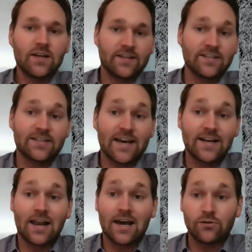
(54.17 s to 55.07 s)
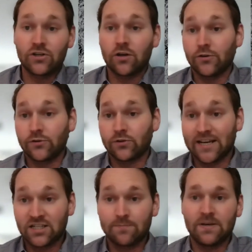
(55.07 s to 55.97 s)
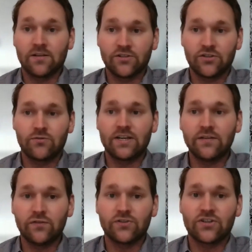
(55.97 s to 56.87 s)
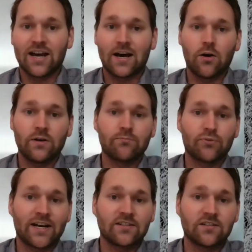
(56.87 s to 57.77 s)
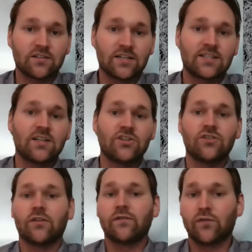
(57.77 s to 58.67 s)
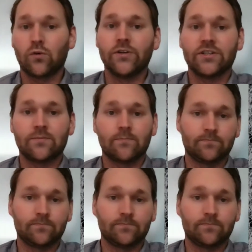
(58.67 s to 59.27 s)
And this then allowed colonial taxpayers to influence how, in practice, taxation unfolded.